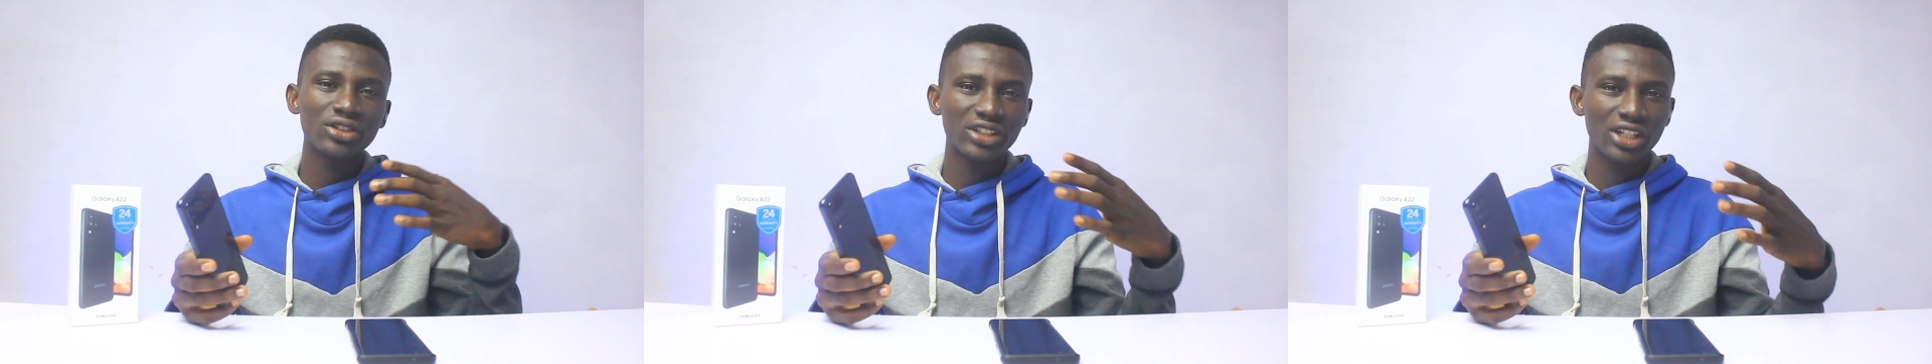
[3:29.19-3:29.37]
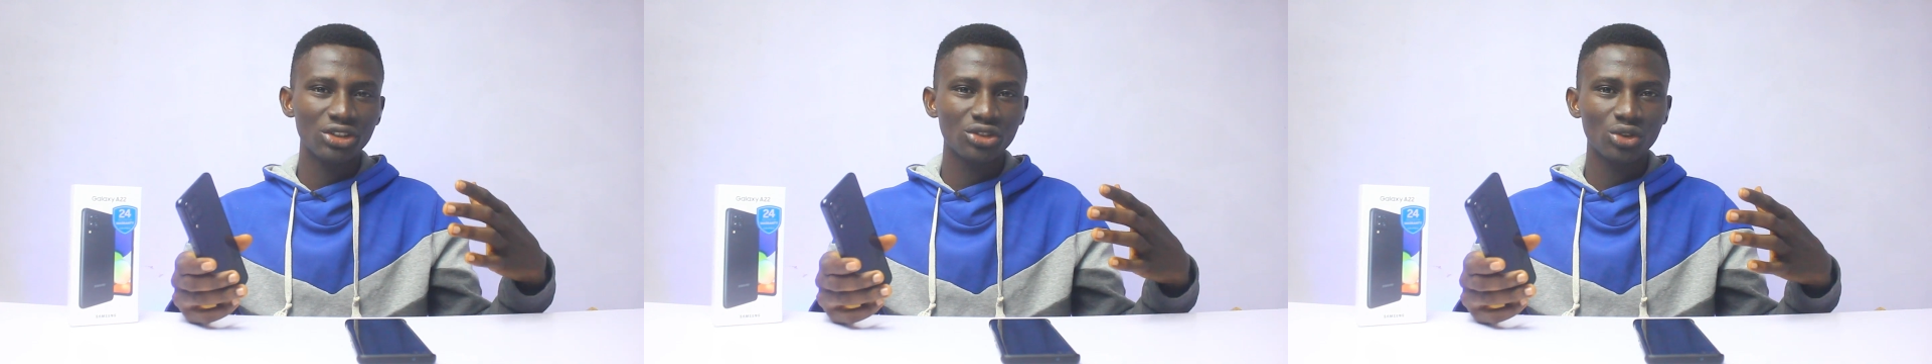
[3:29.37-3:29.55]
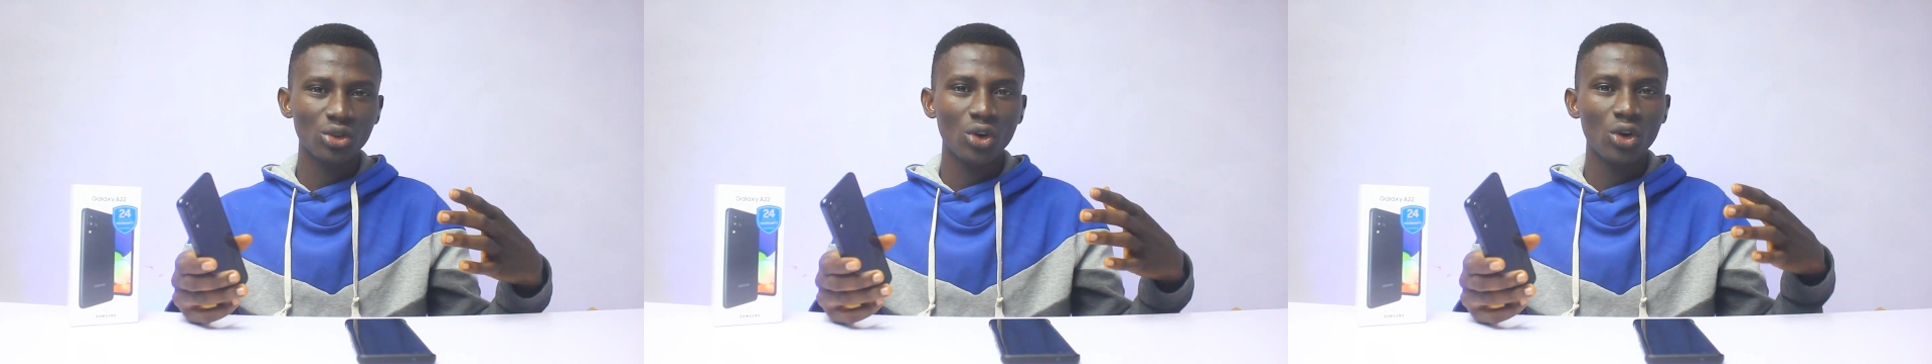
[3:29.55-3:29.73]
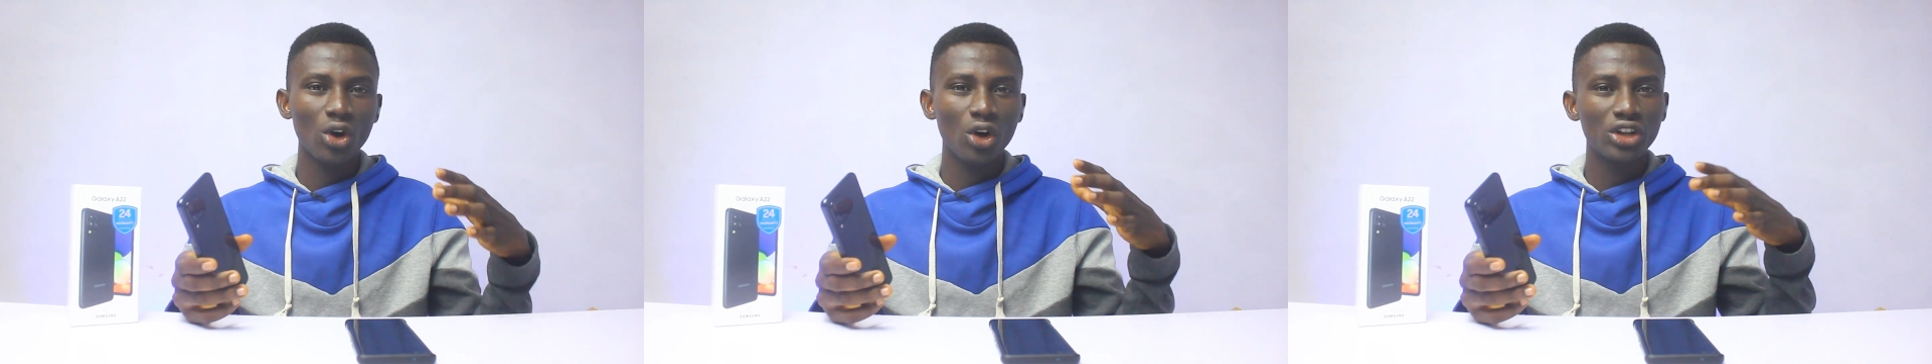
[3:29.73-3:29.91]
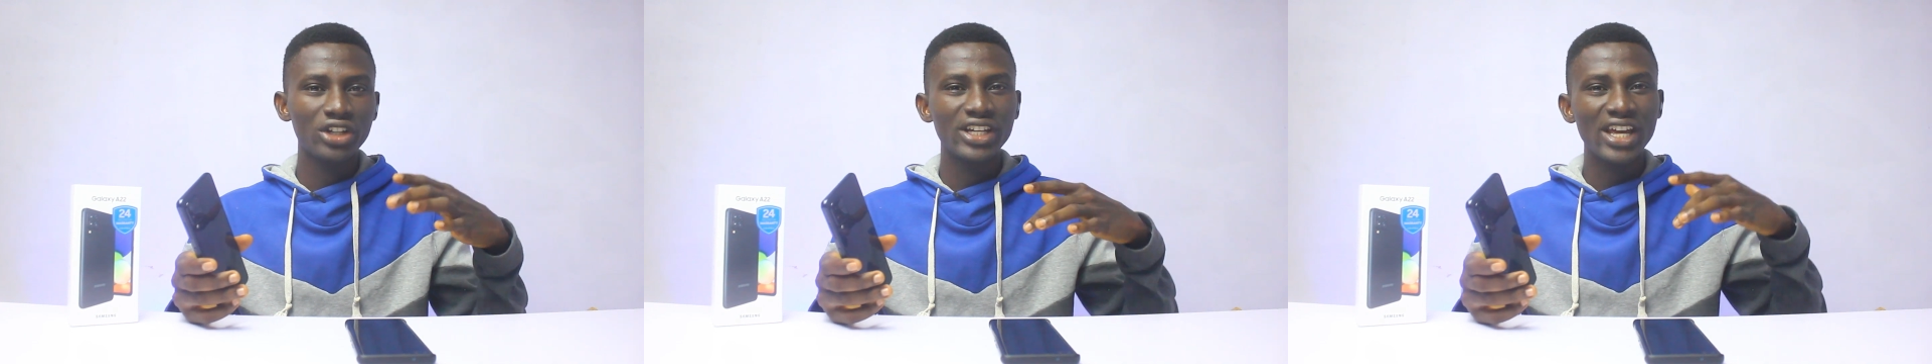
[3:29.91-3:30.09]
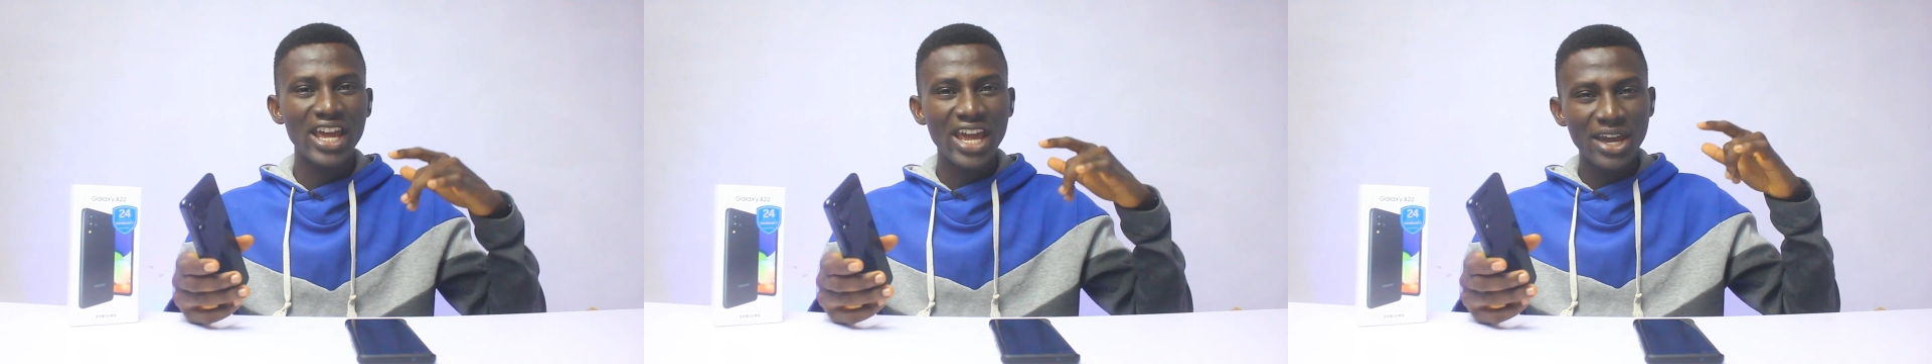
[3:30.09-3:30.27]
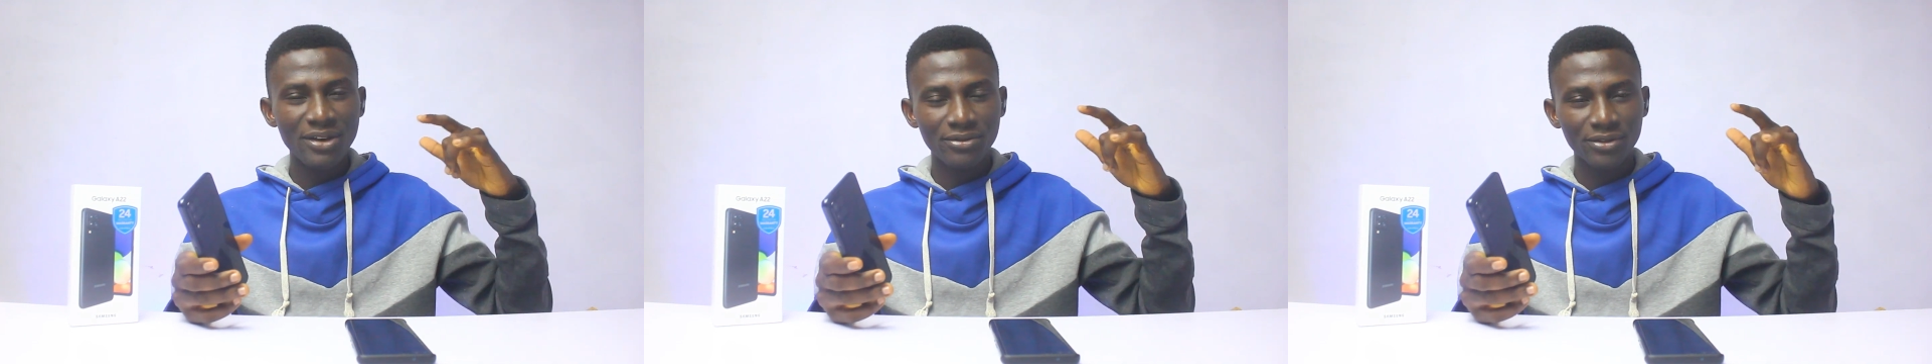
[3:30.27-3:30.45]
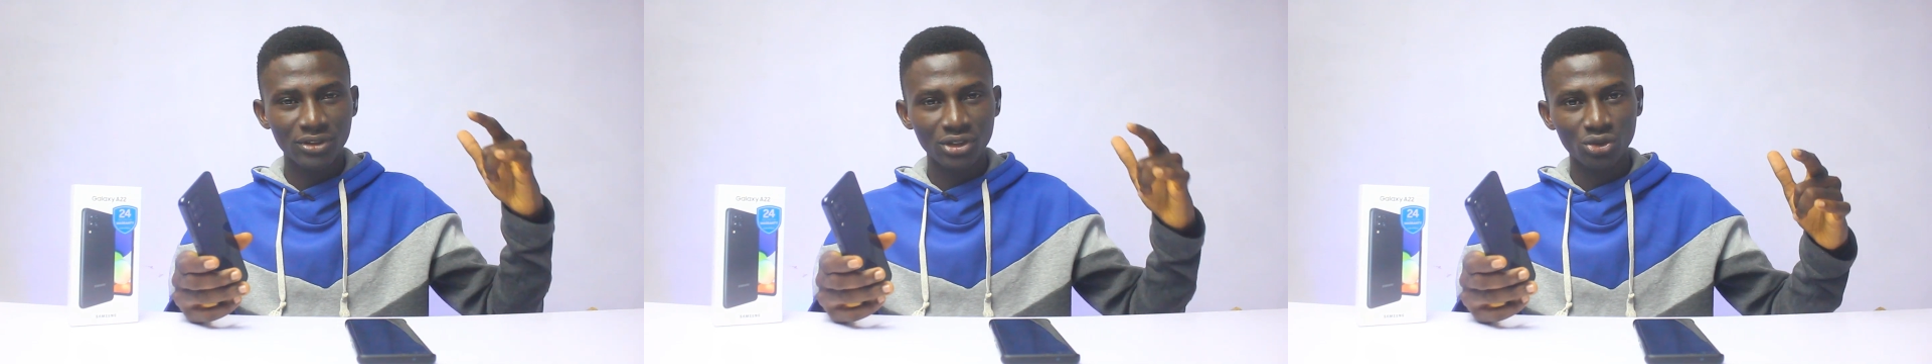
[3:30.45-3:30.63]
sensor on the
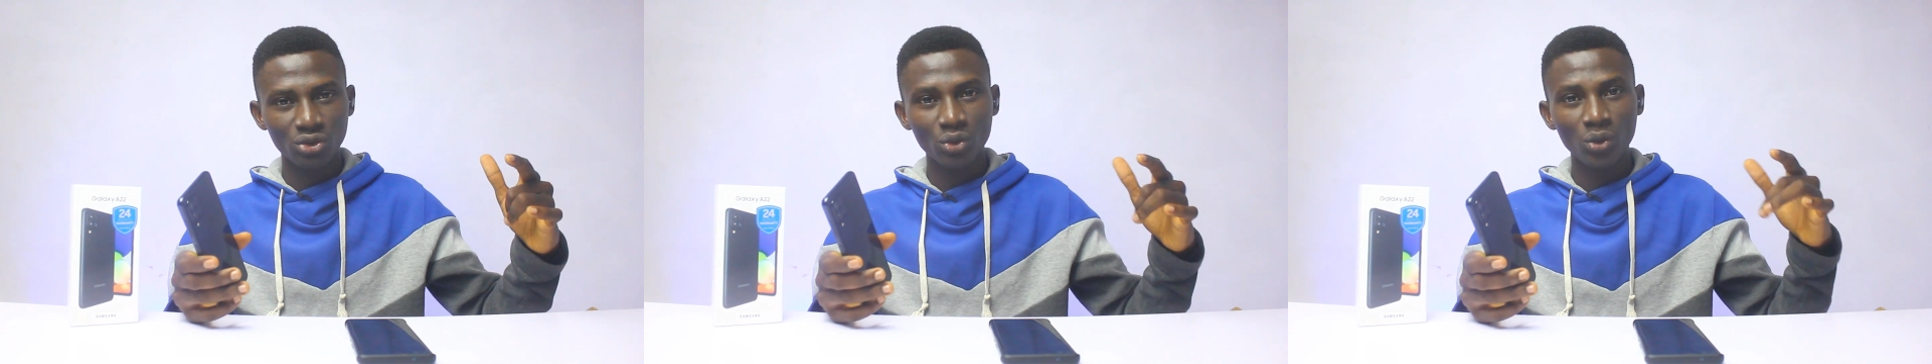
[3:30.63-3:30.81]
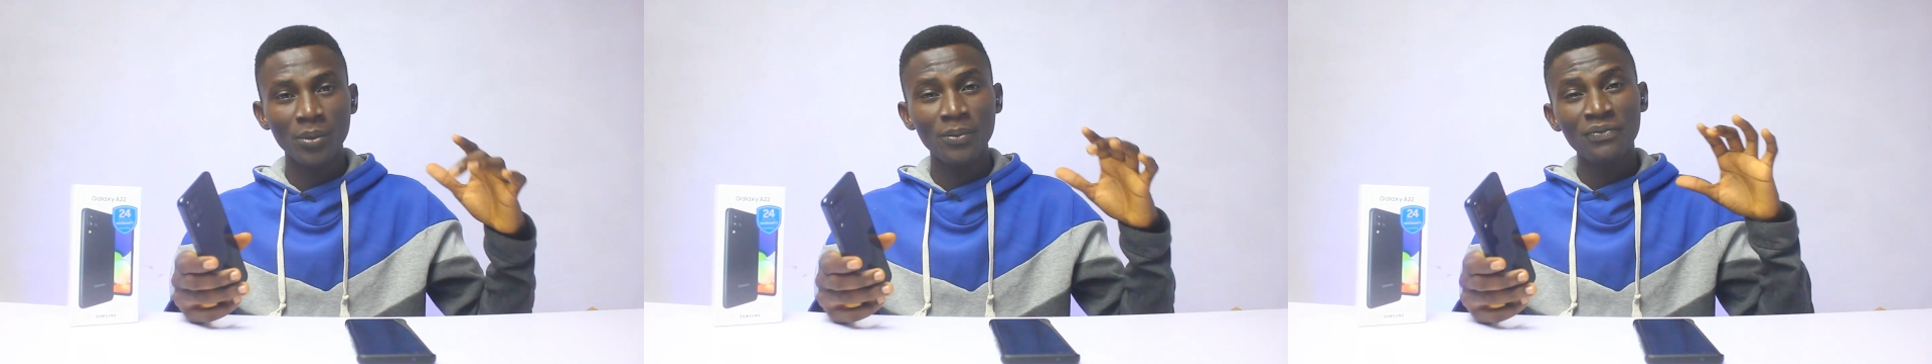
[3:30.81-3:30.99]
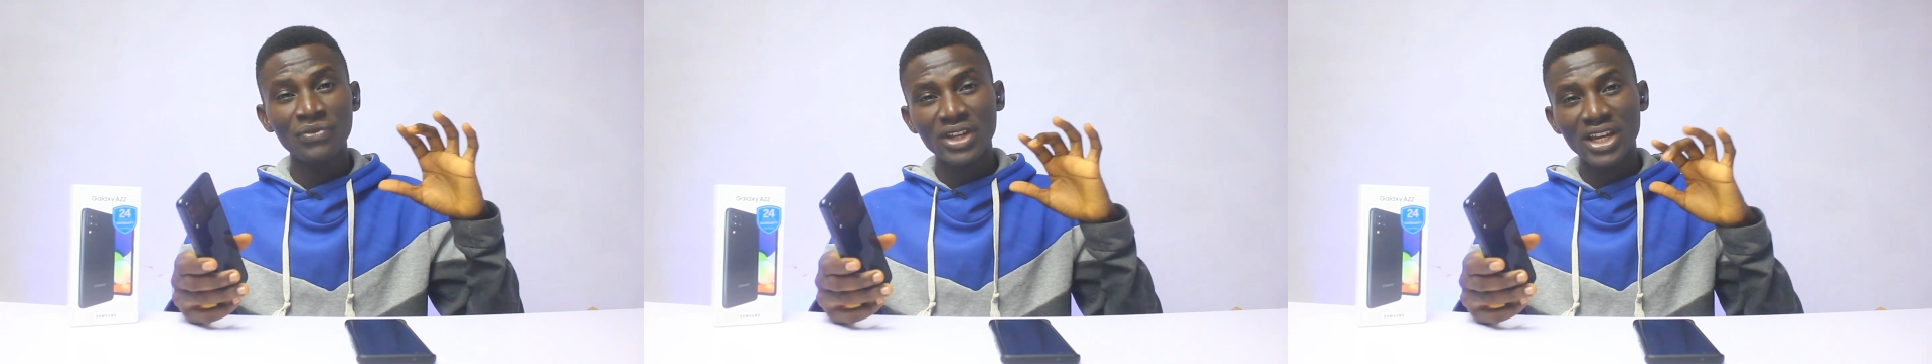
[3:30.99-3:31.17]
A52